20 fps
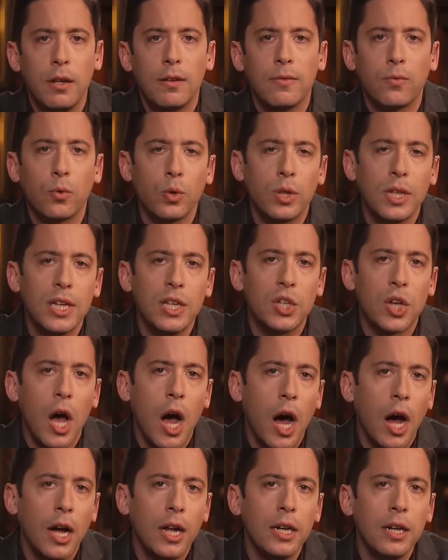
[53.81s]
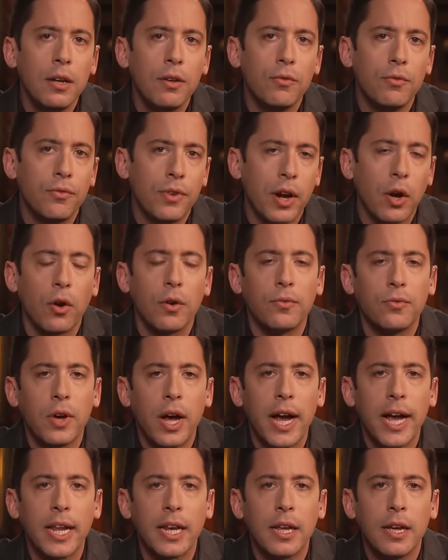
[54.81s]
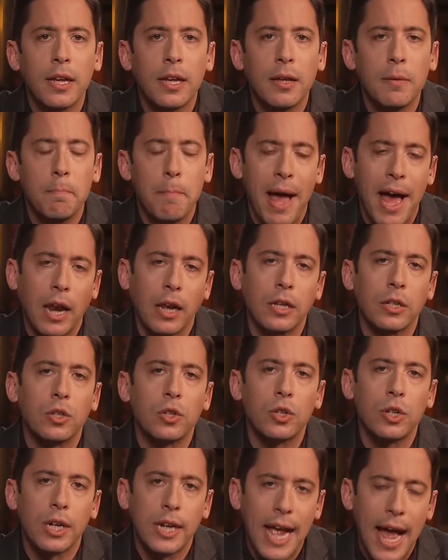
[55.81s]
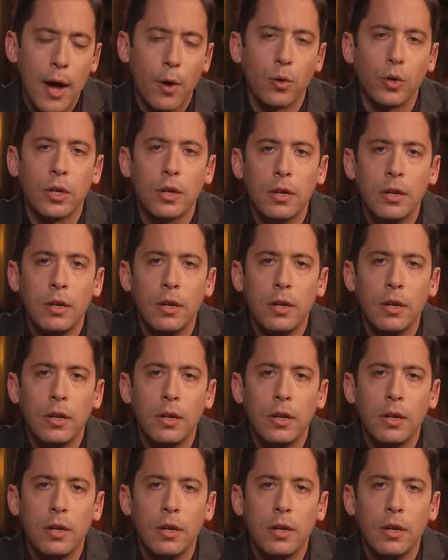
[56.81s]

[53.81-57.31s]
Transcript: for these unverified ballots to count.